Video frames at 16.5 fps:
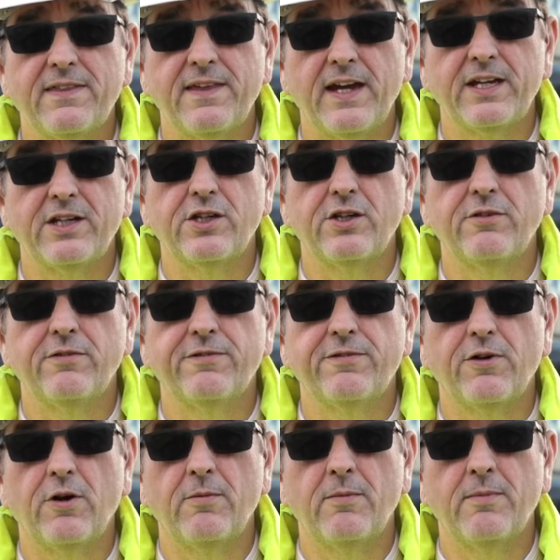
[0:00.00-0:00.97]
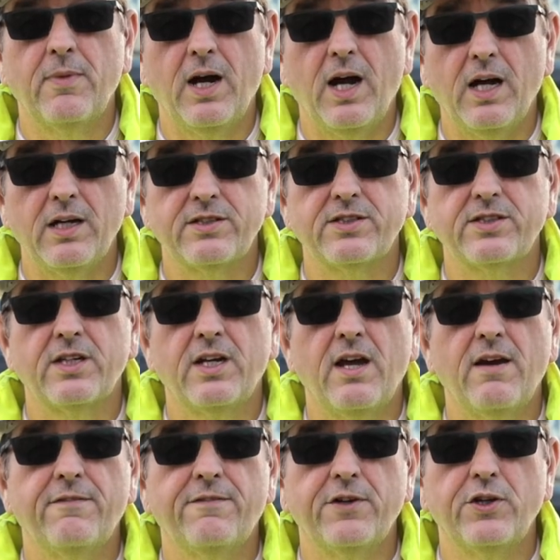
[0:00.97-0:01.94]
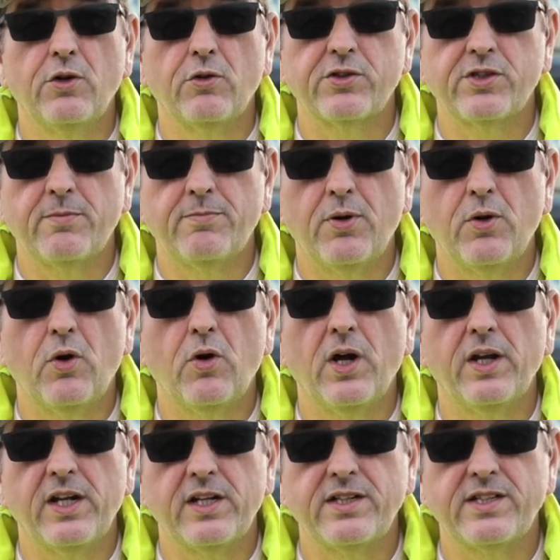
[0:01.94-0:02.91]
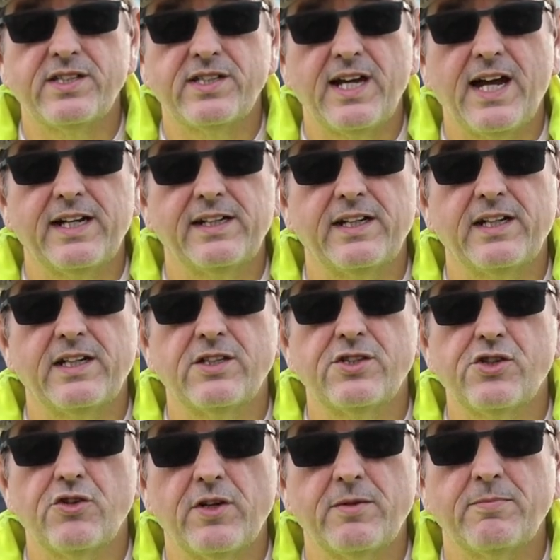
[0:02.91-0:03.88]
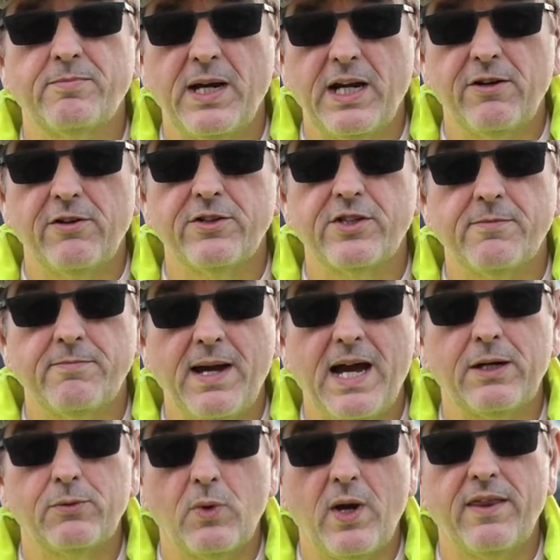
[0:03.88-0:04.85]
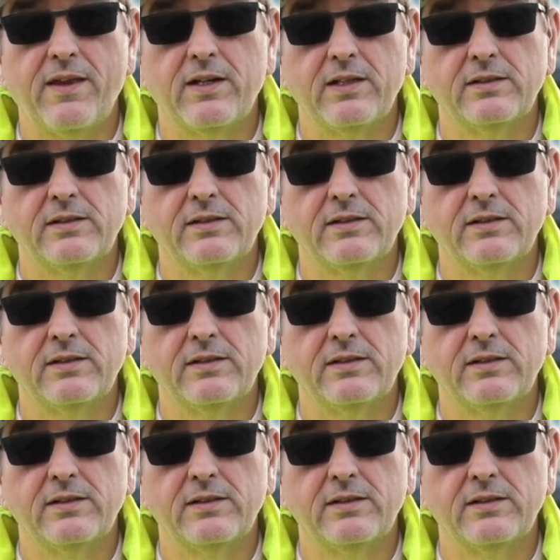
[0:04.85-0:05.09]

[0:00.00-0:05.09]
thank you from us for your support and understanding during periods of bad weather.